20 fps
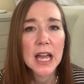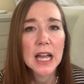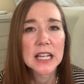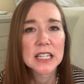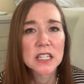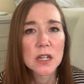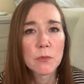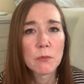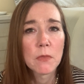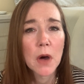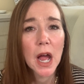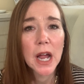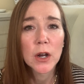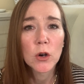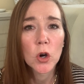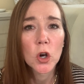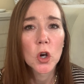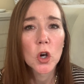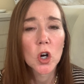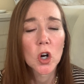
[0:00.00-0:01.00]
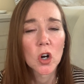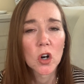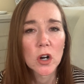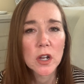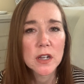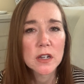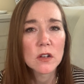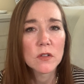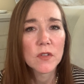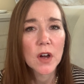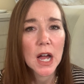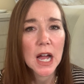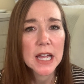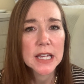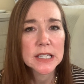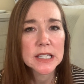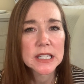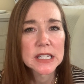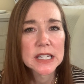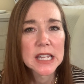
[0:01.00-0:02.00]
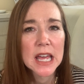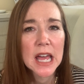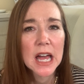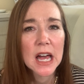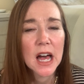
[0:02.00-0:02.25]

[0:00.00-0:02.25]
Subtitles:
As a microcurrent device,